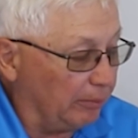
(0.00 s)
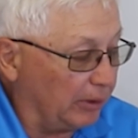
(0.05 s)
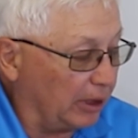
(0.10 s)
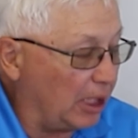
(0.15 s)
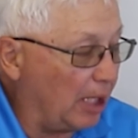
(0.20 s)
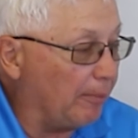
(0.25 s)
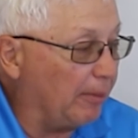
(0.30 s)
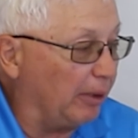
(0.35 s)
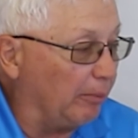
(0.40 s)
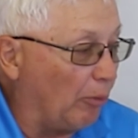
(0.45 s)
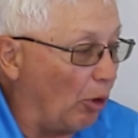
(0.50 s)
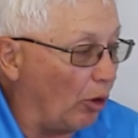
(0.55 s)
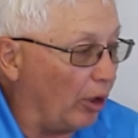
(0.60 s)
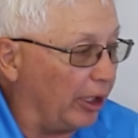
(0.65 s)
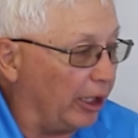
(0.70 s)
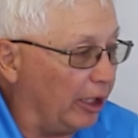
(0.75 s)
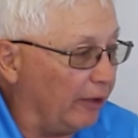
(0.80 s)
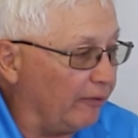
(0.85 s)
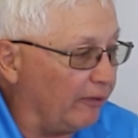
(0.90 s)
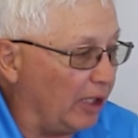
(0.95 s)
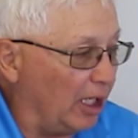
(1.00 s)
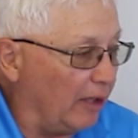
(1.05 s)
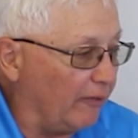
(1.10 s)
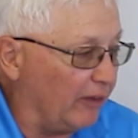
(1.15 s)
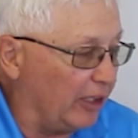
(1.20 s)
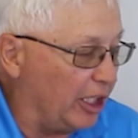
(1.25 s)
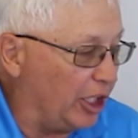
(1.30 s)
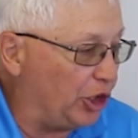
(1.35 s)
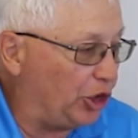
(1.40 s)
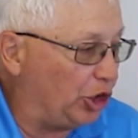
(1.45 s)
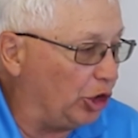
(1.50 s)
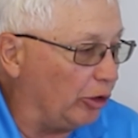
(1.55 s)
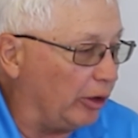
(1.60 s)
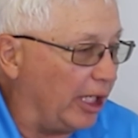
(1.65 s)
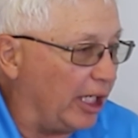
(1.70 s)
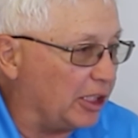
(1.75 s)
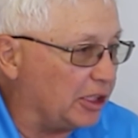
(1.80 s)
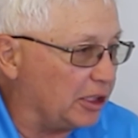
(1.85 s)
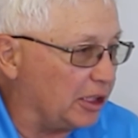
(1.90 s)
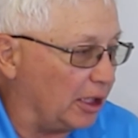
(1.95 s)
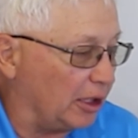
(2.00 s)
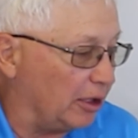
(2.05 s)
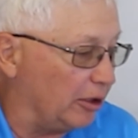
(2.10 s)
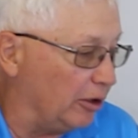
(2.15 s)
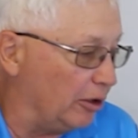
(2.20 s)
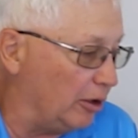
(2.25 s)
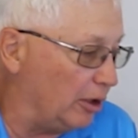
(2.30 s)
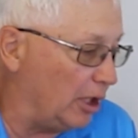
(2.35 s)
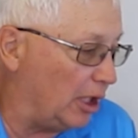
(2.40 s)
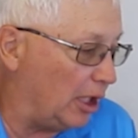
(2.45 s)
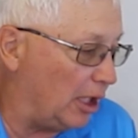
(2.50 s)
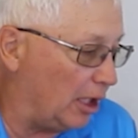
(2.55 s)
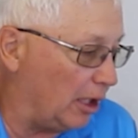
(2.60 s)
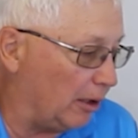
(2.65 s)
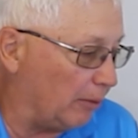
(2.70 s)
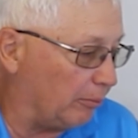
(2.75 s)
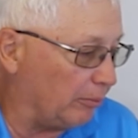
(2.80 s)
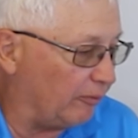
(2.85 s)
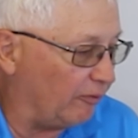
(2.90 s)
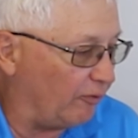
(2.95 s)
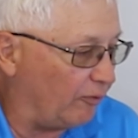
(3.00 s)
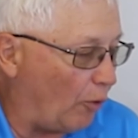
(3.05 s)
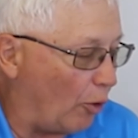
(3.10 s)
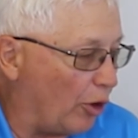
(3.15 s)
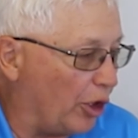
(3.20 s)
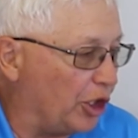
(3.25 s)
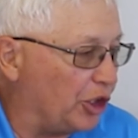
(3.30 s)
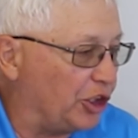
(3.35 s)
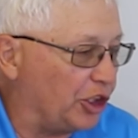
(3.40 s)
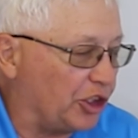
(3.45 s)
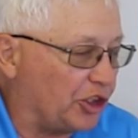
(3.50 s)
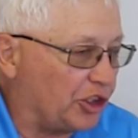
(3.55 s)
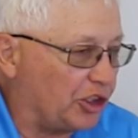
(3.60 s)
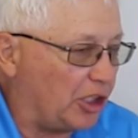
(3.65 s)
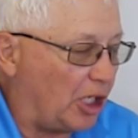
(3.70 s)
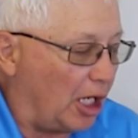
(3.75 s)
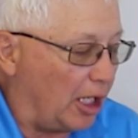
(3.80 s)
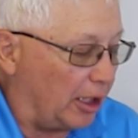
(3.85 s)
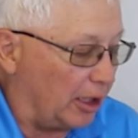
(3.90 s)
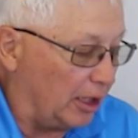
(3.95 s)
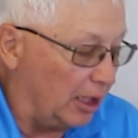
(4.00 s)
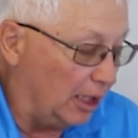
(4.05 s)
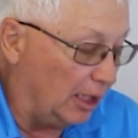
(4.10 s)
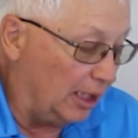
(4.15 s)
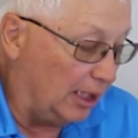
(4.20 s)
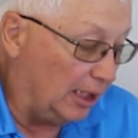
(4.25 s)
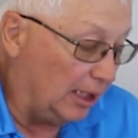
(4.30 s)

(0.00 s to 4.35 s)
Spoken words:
becoming more of an issue as the forages start